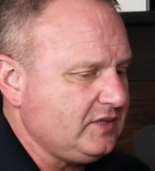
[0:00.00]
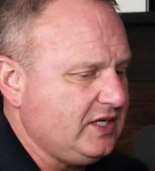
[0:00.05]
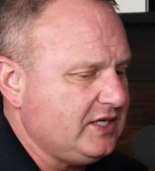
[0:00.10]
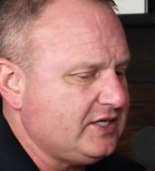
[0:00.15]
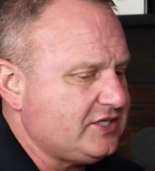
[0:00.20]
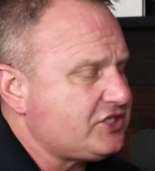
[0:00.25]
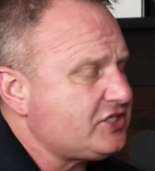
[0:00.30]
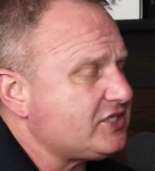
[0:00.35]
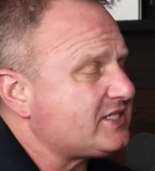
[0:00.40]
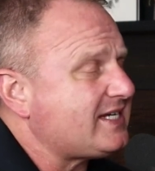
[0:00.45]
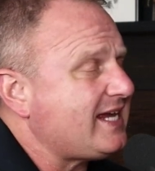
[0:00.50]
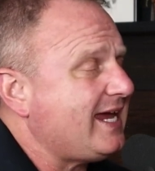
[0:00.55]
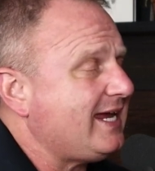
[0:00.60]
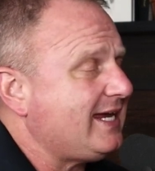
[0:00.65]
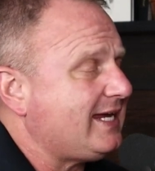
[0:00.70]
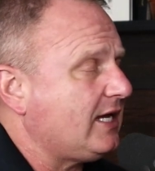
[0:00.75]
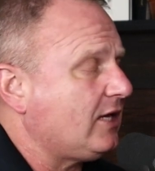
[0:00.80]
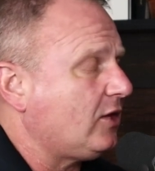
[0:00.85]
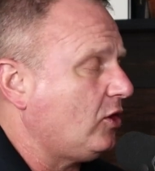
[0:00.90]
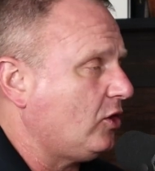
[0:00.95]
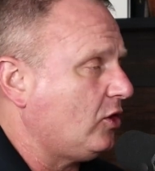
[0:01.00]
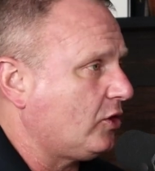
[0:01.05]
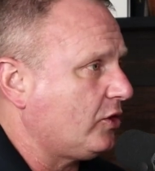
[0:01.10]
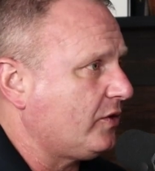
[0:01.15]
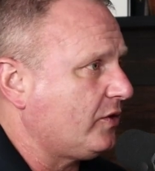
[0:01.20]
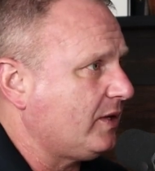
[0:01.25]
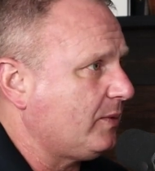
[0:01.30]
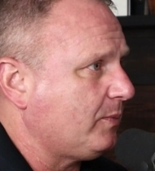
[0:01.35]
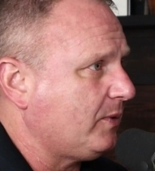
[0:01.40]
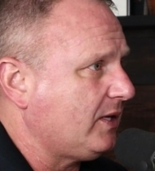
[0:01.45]
It's just taking longer
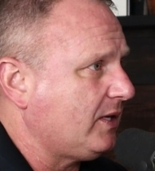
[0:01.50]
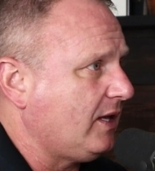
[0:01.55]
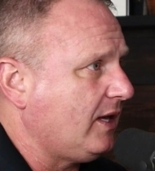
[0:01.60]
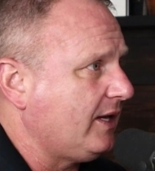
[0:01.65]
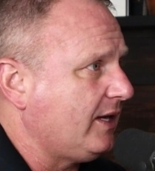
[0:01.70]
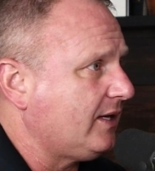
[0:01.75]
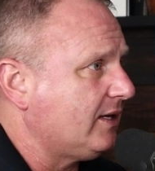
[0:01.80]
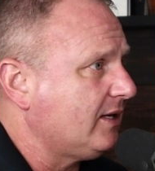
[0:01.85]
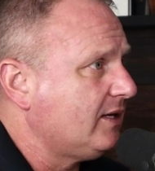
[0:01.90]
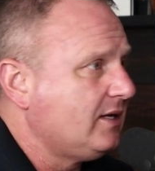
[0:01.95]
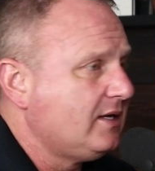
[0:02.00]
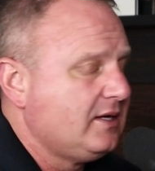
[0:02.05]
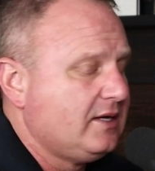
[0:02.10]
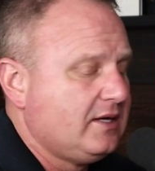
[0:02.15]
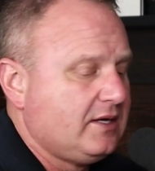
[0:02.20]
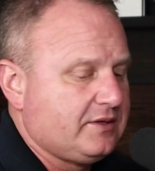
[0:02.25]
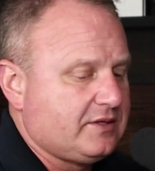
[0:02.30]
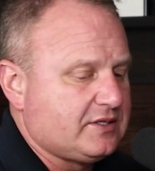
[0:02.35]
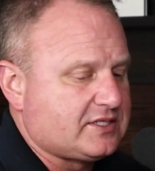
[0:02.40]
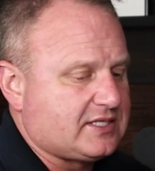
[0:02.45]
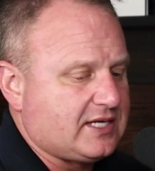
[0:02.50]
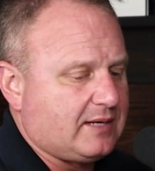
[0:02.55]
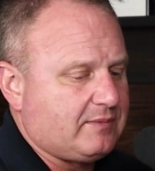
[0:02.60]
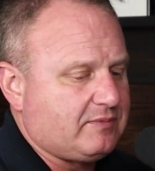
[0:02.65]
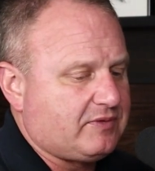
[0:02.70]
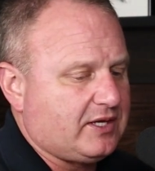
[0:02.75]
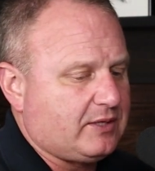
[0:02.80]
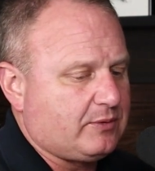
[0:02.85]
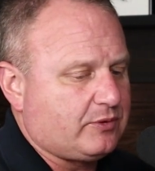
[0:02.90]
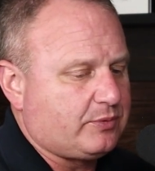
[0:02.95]
than we'd like. Yeah. The same
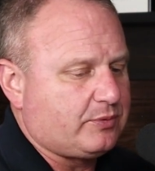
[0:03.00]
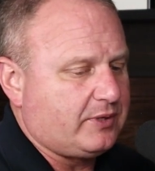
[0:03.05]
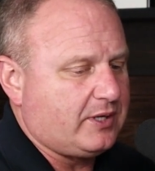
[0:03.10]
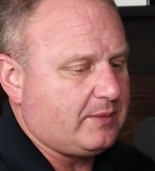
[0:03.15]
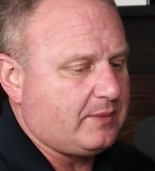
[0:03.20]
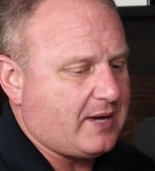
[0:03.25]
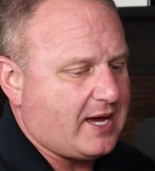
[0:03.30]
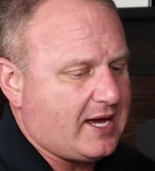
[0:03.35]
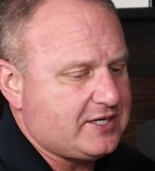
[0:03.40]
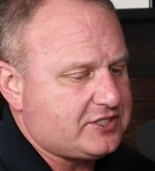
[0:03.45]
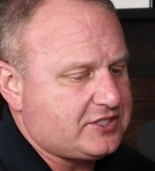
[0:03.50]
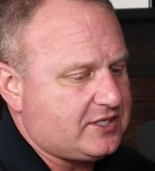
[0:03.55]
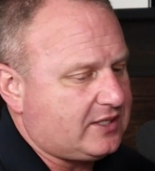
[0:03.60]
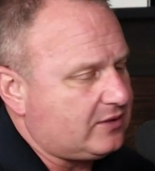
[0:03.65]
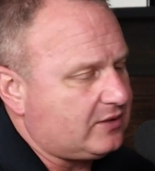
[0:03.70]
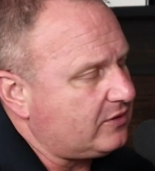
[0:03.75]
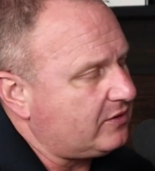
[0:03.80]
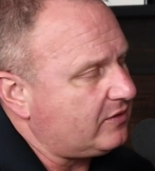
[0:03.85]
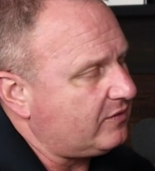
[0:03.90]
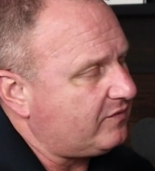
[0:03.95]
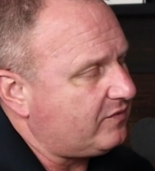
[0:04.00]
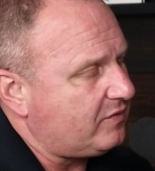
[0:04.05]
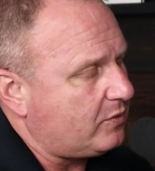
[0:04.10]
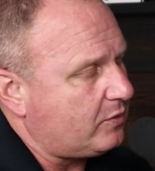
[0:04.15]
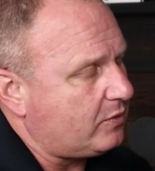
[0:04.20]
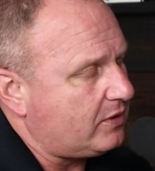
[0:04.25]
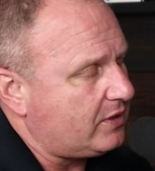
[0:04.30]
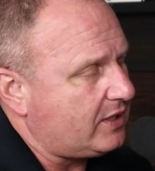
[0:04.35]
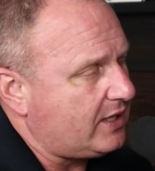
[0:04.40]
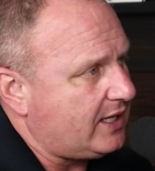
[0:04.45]
thing with reimagining, looking
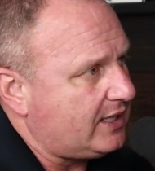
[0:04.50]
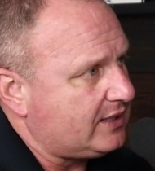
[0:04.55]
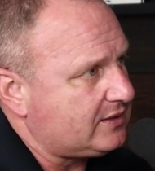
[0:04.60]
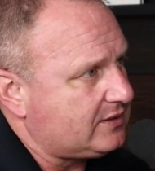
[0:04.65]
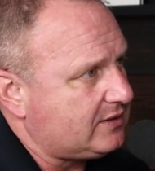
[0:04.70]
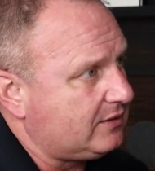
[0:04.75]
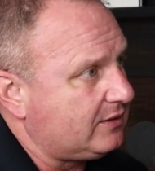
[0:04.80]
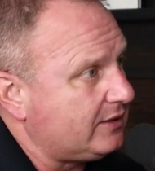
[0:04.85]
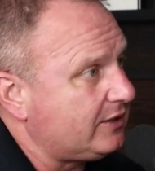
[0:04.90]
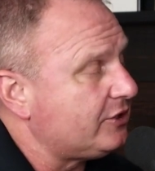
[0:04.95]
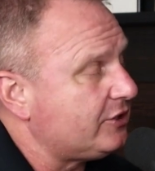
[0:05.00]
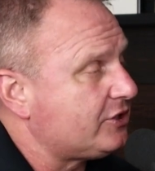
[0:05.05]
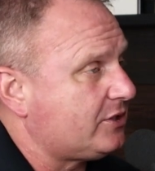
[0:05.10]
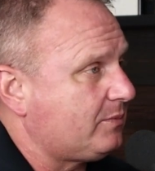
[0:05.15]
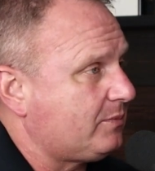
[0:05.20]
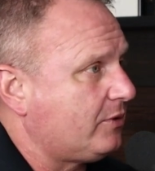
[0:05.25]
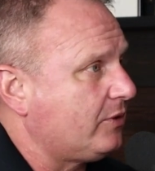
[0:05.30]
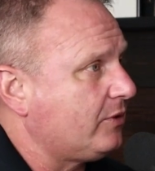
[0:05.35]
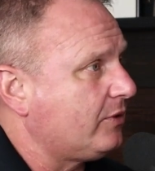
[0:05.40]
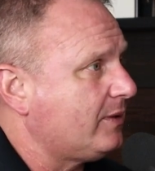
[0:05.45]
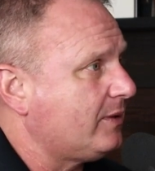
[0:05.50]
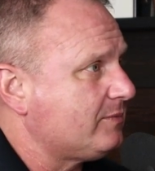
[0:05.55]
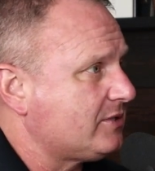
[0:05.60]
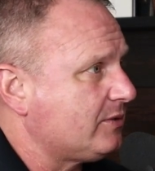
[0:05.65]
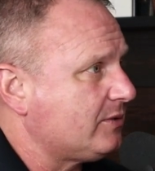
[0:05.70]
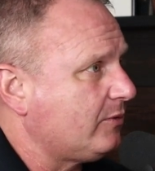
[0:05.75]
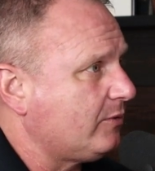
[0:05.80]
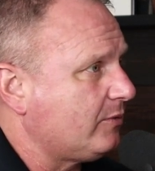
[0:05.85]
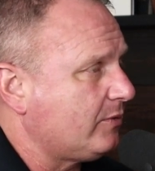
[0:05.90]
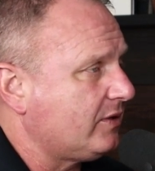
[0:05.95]
forward at the leadership programs that
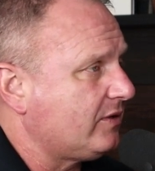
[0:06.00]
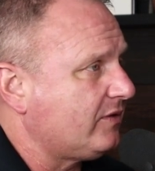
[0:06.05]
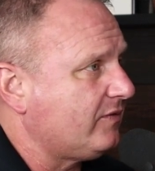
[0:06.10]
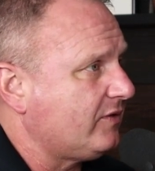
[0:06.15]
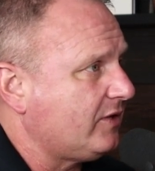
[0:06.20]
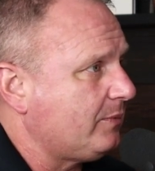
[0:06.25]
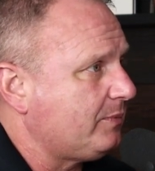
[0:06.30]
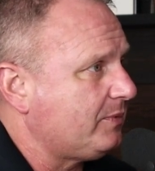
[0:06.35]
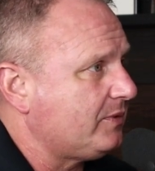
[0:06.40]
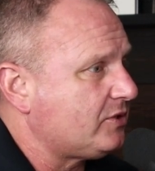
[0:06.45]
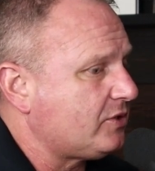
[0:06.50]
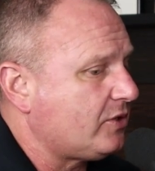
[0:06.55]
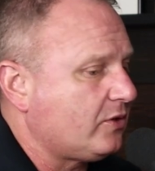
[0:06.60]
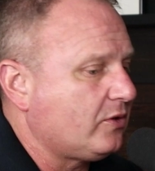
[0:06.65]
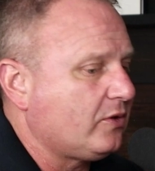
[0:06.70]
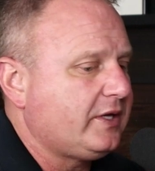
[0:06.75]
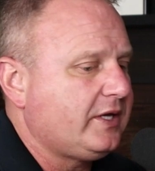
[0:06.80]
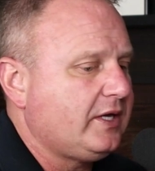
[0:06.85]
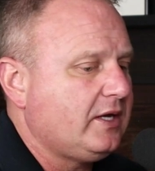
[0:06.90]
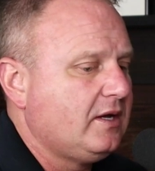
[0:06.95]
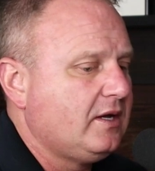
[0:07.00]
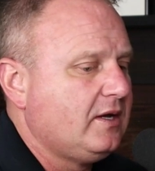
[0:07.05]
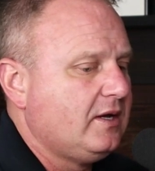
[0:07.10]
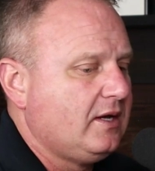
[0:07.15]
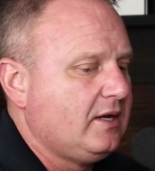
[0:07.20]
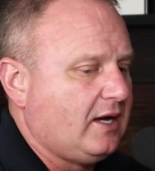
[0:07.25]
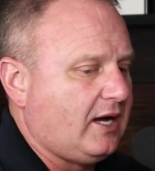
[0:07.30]
we want to develop internally. Yeah.